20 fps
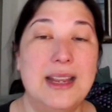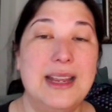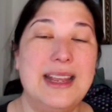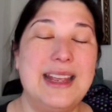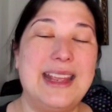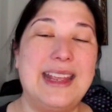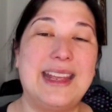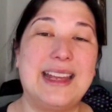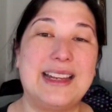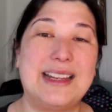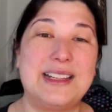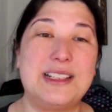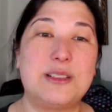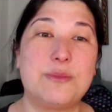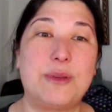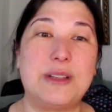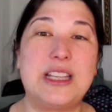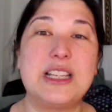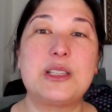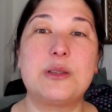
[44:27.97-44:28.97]
And
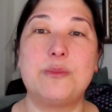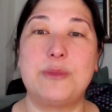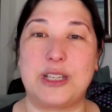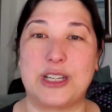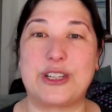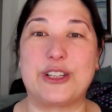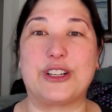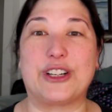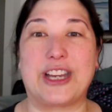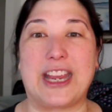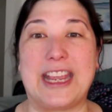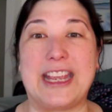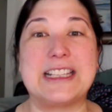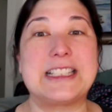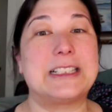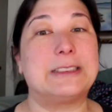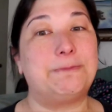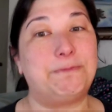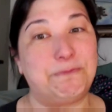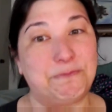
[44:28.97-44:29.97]
but this particular case,
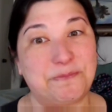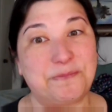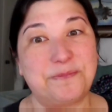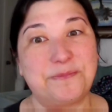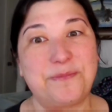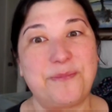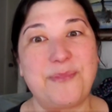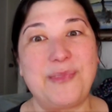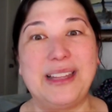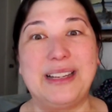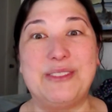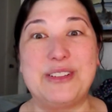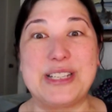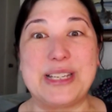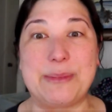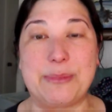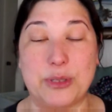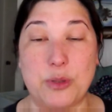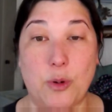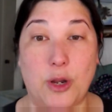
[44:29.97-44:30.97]
I was
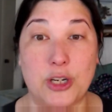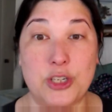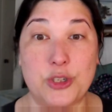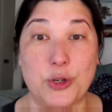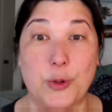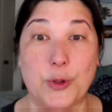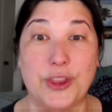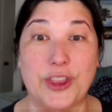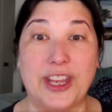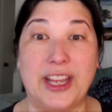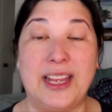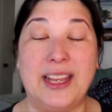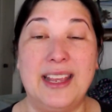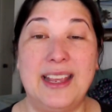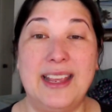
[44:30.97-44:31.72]
able to watch the whole thing.